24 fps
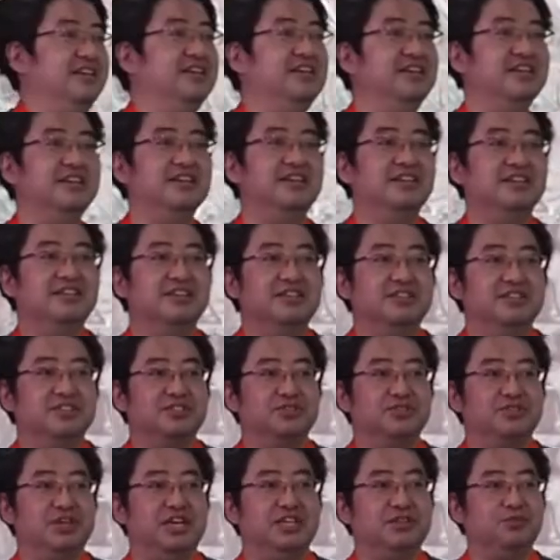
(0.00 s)
so that we
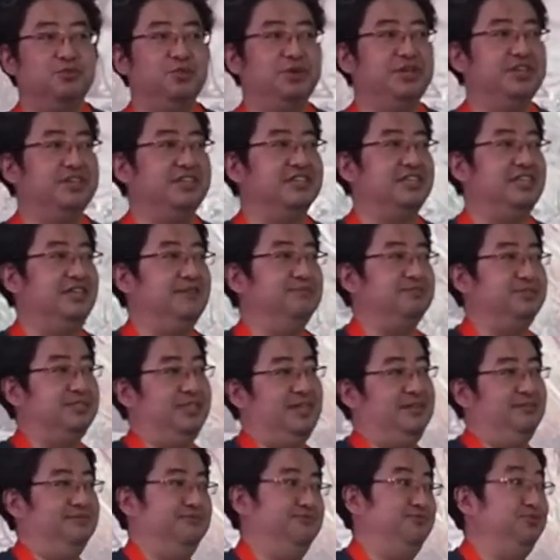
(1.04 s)
can keep some food
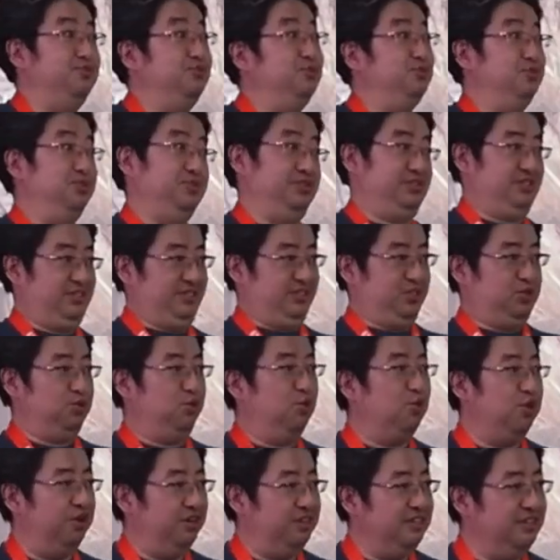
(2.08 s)
store
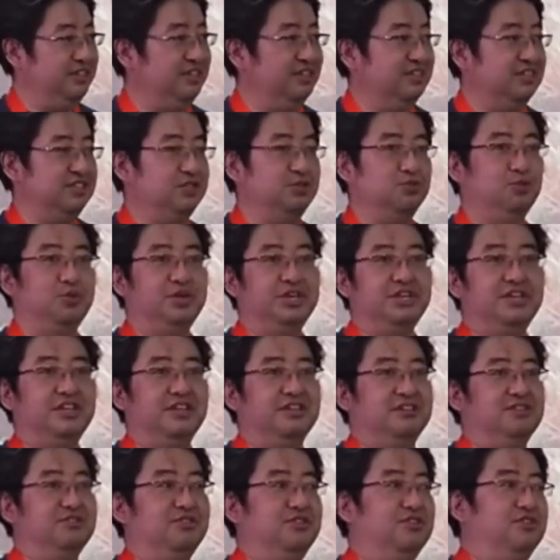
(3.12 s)
so we can grow
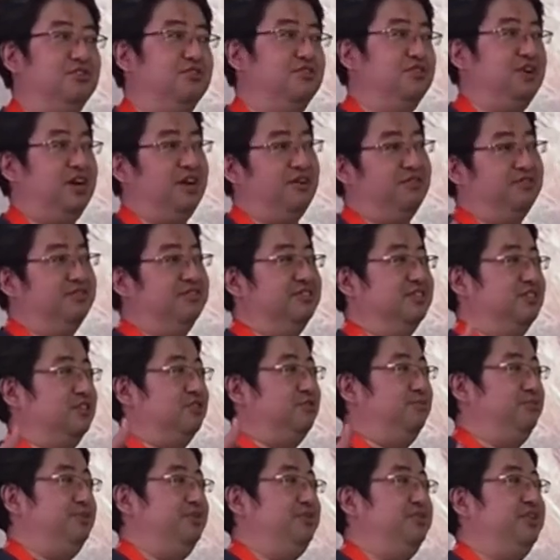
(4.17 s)
our
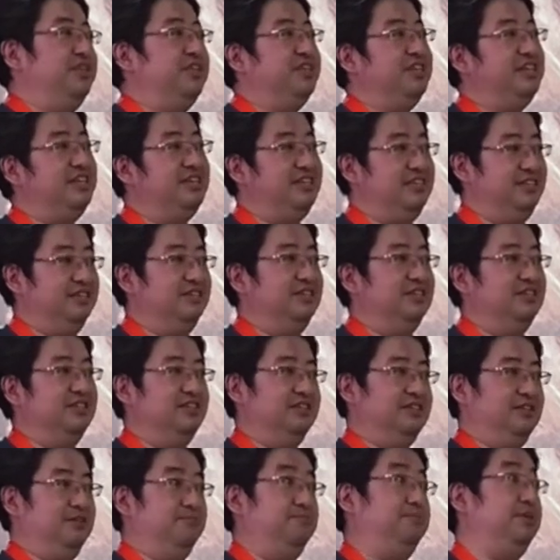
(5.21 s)
community bigger.
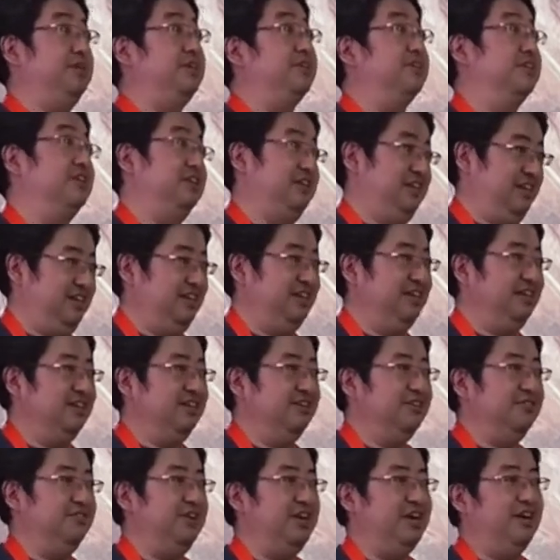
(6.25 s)
We have
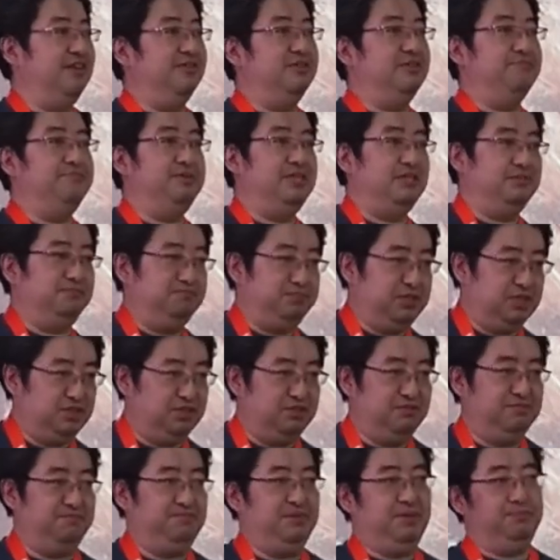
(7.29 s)
people
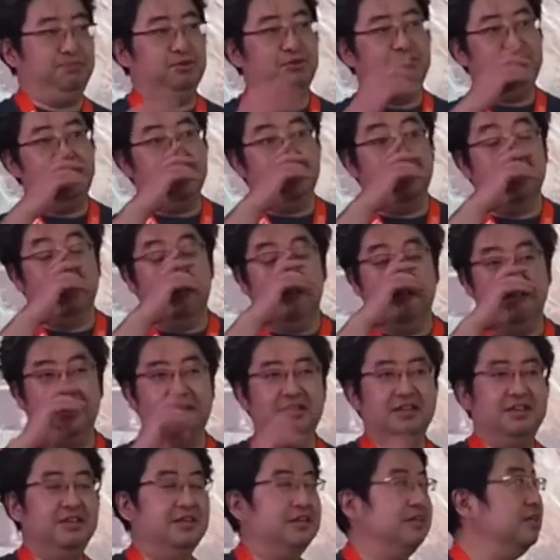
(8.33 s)
bigger.
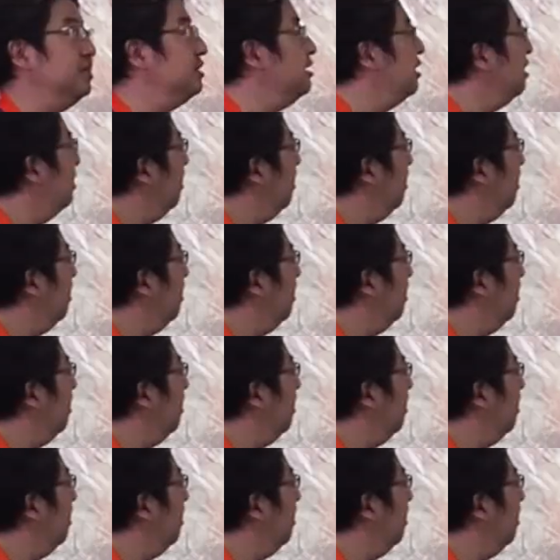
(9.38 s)
But what